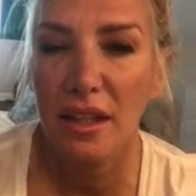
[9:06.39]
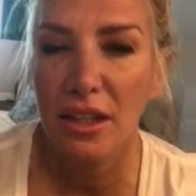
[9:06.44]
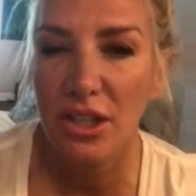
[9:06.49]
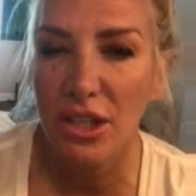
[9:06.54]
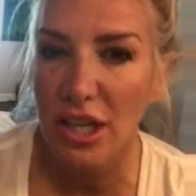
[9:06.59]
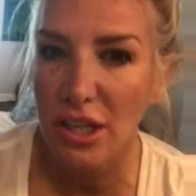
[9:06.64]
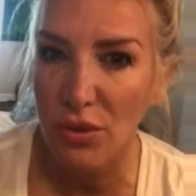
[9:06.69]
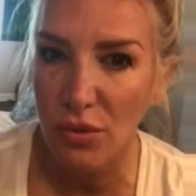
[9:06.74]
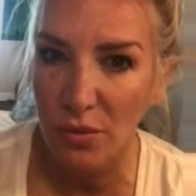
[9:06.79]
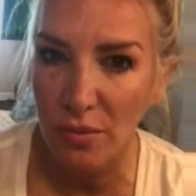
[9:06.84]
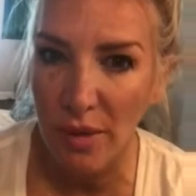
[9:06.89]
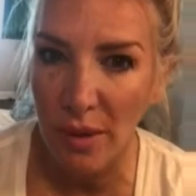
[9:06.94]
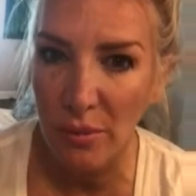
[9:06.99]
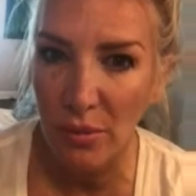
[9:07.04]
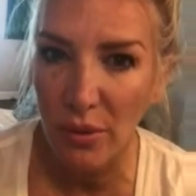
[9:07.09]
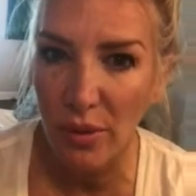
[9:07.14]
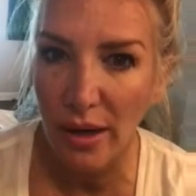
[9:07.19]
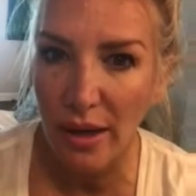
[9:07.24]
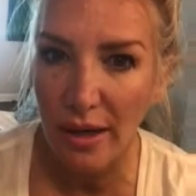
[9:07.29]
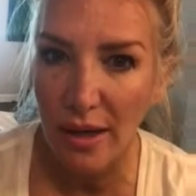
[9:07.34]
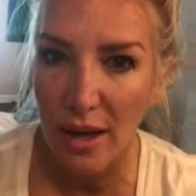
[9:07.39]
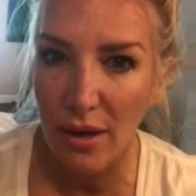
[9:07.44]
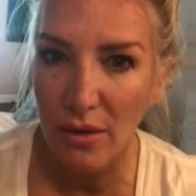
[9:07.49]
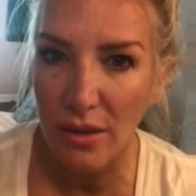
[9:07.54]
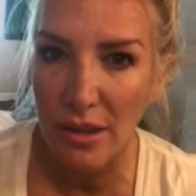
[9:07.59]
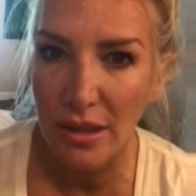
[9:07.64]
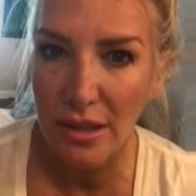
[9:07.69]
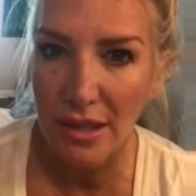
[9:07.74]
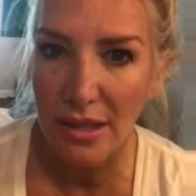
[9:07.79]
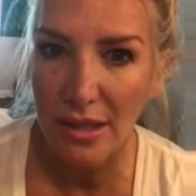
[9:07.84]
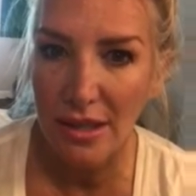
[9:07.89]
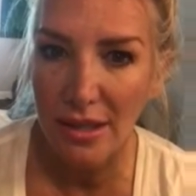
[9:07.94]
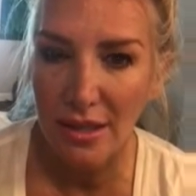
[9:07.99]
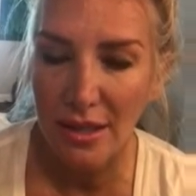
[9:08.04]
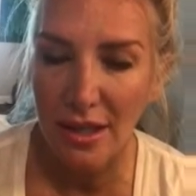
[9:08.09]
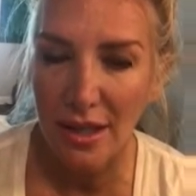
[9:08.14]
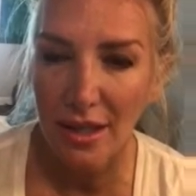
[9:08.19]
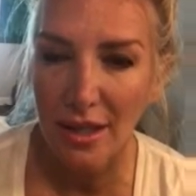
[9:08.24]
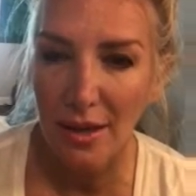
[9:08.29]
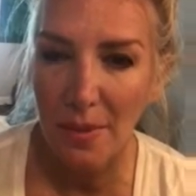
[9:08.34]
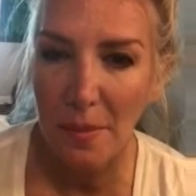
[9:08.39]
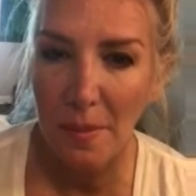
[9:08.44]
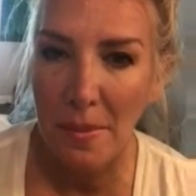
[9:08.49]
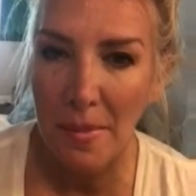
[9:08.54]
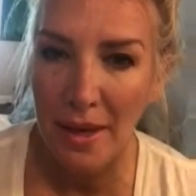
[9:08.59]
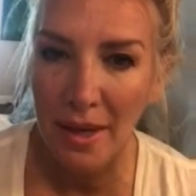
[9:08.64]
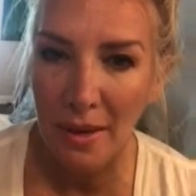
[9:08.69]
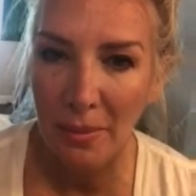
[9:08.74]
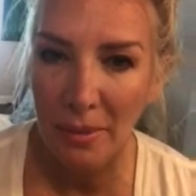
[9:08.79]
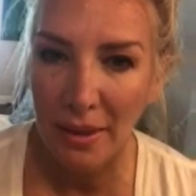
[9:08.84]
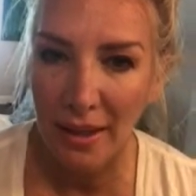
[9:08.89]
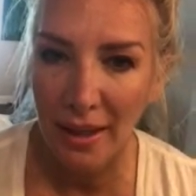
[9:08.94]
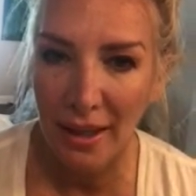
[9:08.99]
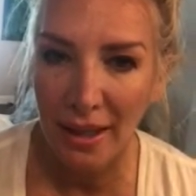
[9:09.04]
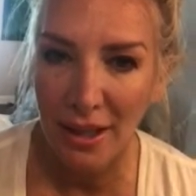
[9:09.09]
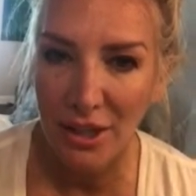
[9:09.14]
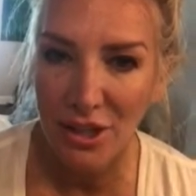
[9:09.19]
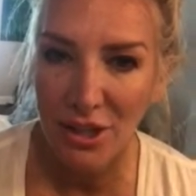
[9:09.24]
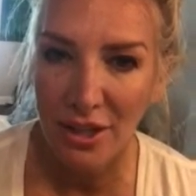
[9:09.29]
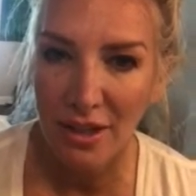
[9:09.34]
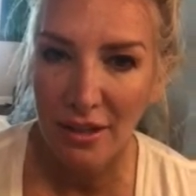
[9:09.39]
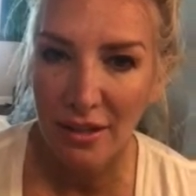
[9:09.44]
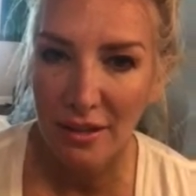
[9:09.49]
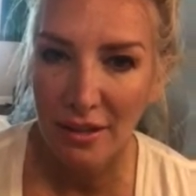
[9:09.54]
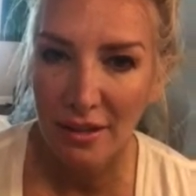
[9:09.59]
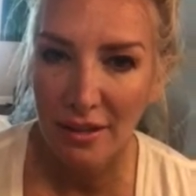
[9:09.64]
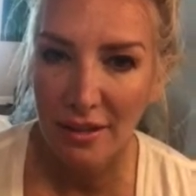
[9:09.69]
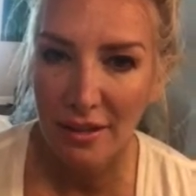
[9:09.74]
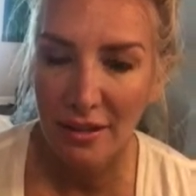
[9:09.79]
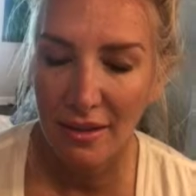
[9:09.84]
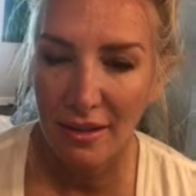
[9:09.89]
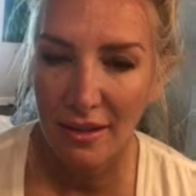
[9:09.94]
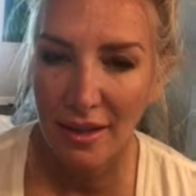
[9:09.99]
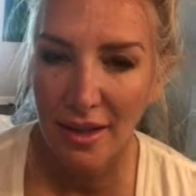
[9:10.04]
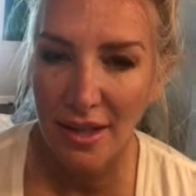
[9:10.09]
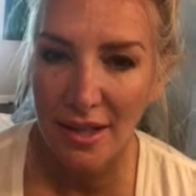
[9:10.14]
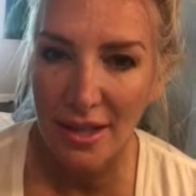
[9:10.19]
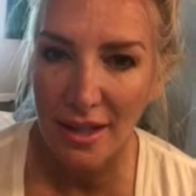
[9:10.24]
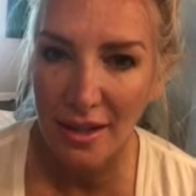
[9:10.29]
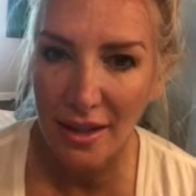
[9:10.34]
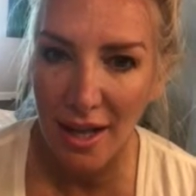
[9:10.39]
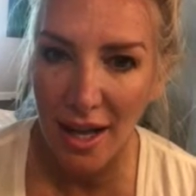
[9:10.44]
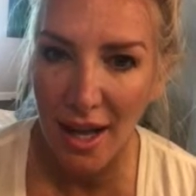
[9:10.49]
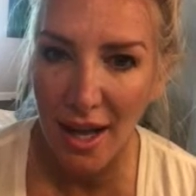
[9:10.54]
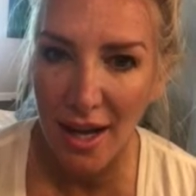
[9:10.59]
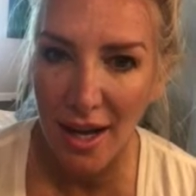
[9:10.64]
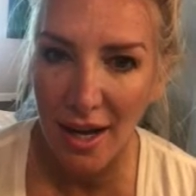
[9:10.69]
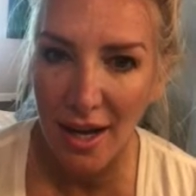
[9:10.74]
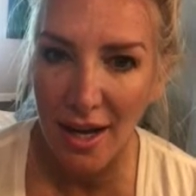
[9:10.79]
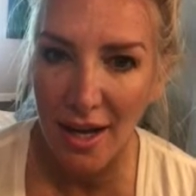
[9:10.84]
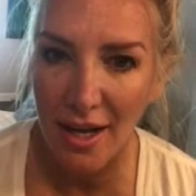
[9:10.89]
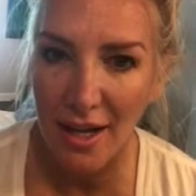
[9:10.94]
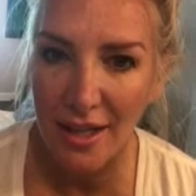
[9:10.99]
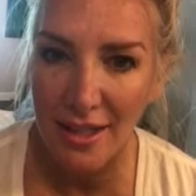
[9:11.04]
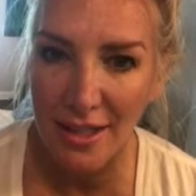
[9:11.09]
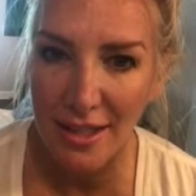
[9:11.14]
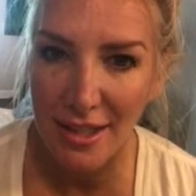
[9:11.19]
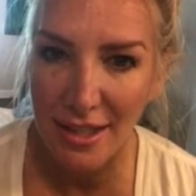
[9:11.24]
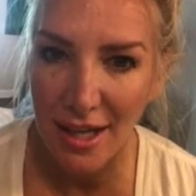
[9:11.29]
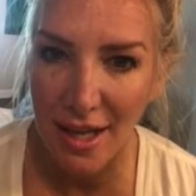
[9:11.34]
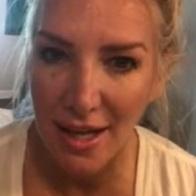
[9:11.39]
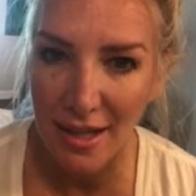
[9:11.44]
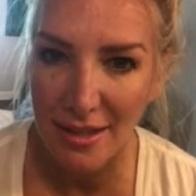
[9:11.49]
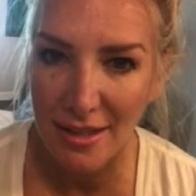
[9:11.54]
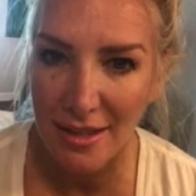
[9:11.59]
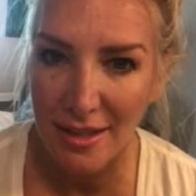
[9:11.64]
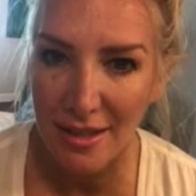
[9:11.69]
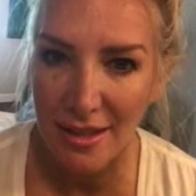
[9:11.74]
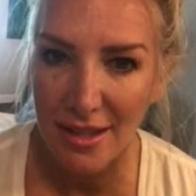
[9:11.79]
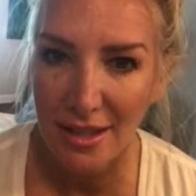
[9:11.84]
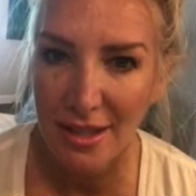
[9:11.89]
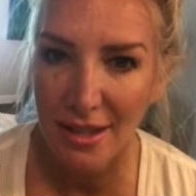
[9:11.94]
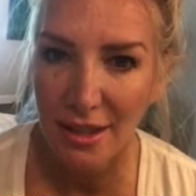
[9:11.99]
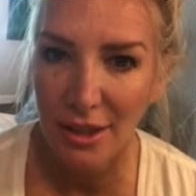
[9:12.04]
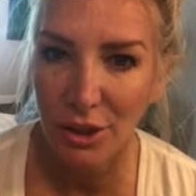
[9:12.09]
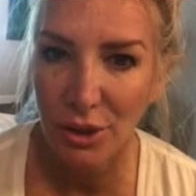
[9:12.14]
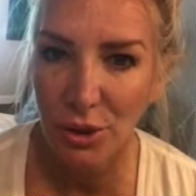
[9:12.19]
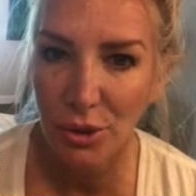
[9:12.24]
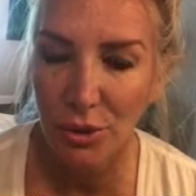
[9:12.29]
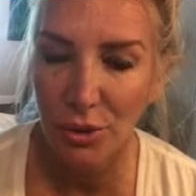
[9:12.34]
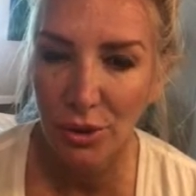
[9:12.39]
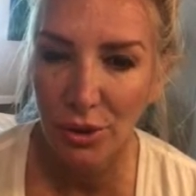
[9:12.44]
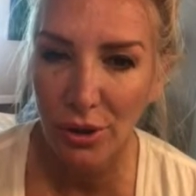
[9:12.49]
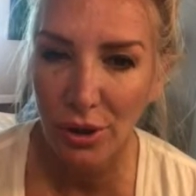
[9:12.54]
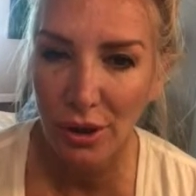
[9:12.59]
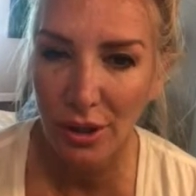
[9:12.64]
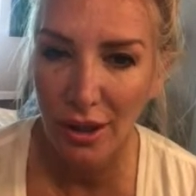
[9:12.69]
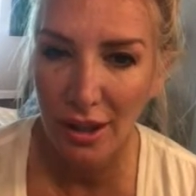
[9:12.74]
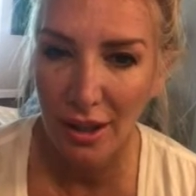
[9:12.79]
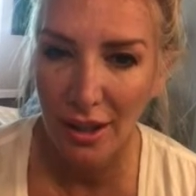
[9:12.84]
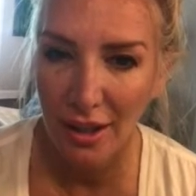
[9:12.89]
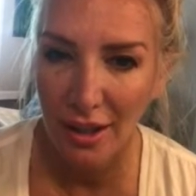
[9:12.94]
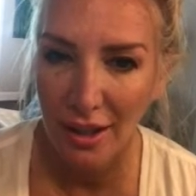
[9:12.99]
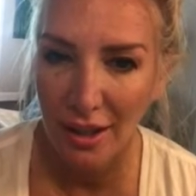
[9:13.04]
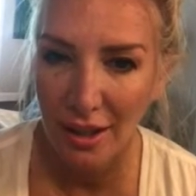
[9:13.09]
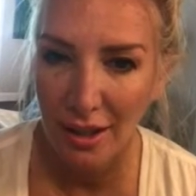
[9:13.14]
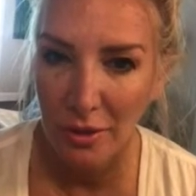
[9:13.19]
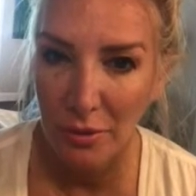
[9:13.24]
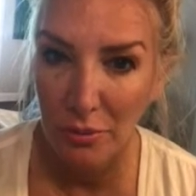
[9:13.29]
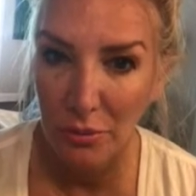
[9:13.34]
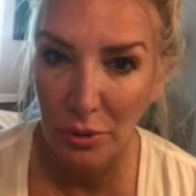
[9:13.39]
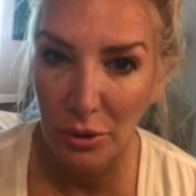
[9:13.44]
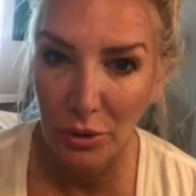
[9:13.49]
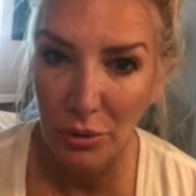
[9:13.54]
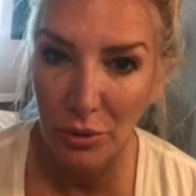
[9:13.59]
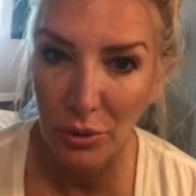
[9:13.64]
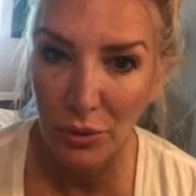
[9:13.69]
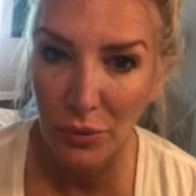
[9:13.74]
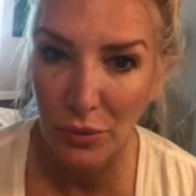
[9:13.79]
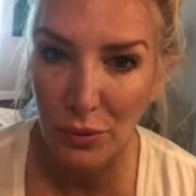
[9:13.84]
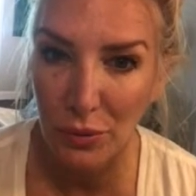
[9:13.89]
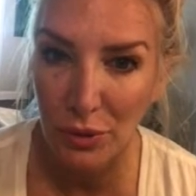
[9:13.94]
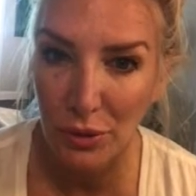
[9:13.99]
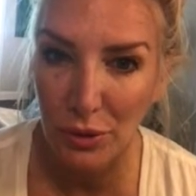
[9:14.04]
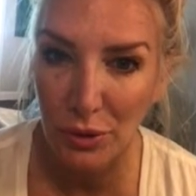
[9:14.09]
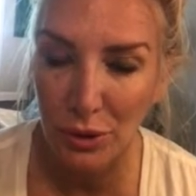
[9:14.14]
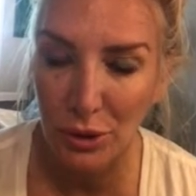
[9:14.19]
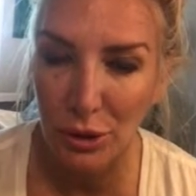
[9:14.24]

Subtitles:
Just remember right now, it's manipulation. It's a lie. It's a test. You're beautiful.